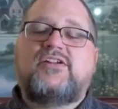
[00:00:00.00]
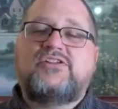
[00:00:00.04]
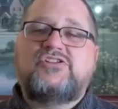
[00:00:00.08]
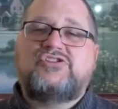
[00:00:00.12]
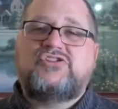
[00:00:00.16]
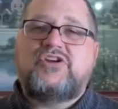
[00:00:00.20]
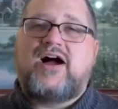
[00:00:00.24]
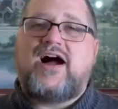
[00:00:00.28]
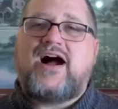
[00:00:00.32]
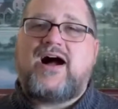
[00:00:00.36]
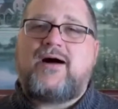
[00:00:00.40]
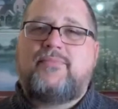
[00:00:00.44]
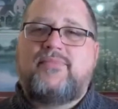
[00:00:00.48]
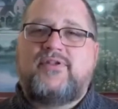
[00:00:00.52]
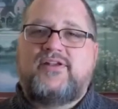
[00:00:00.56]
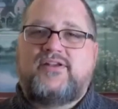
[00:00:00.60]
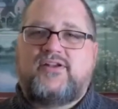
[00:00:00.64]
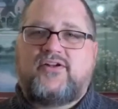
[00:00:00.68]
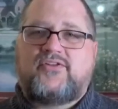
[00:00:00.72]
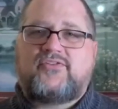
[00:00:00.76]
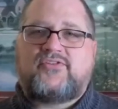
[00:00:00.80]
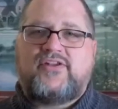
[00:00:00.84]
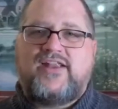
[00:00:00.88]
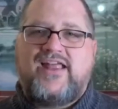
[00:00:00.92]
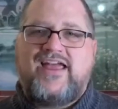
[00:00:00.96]
a job that
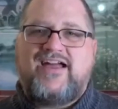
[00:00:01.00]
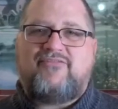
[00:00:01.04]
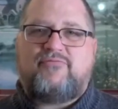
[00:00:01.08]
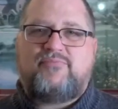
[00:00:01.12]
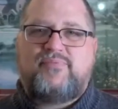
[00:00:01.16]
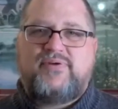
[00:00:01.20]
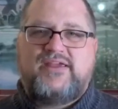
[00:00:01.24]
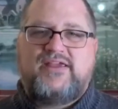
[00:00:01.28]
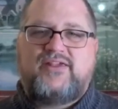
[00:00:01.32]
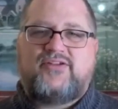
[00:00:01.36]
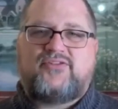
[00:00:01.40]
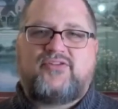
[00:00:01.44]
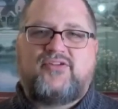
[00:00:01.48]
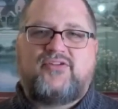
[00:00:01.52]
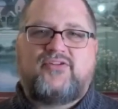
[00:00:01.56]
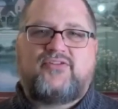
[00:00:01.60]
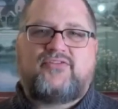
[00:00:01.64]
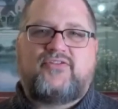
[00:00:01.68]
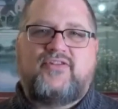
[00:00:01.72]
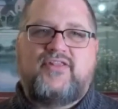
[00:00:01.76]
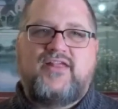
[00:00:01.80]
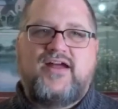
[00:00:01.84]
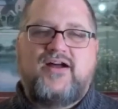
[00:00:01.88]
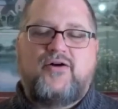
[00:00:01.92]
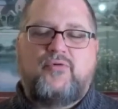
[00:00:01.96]
doesn't have
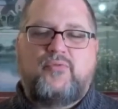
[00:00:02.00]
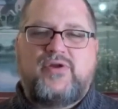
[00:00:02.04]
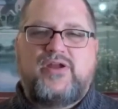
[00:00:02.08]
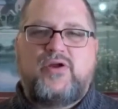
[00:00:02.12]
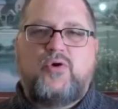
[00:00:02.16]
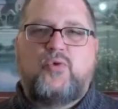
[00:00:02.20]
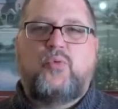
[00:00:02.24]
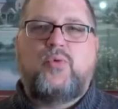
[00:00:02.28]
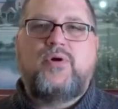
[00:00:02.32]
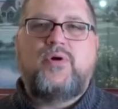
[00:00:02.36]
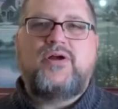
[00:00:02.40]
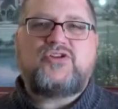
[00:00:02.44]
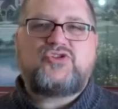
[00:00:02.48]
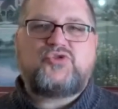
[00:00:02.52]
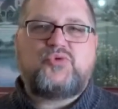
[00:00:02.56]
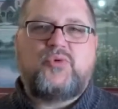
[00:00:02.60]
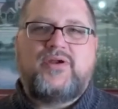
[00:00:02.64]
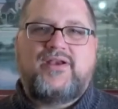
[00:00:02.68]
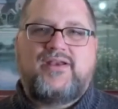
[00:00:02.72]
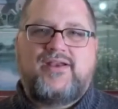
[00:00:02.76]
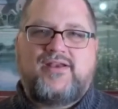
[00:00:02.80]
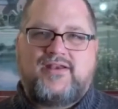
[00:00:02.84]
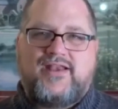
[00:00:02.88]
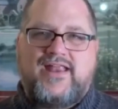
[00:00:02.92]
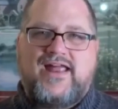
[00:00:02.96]
pieces that we wish
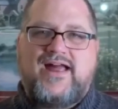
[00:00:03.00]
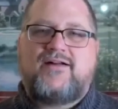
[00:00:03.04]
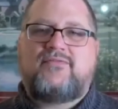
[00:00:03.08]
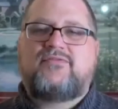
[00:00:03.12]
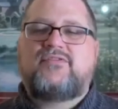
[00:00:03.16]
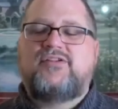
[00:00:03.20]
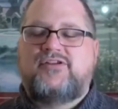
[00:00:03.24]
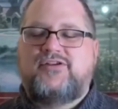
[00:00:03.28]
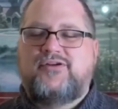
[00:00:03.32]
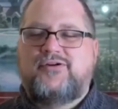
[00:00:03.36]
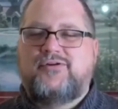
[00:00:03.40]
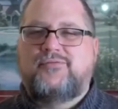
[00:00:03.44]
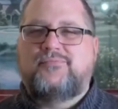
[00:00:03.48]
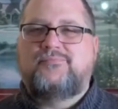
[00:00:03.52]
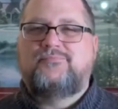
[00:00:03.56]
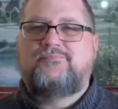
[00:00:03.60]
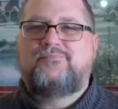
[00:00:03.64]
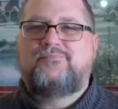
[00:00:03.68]
we didn't have to do.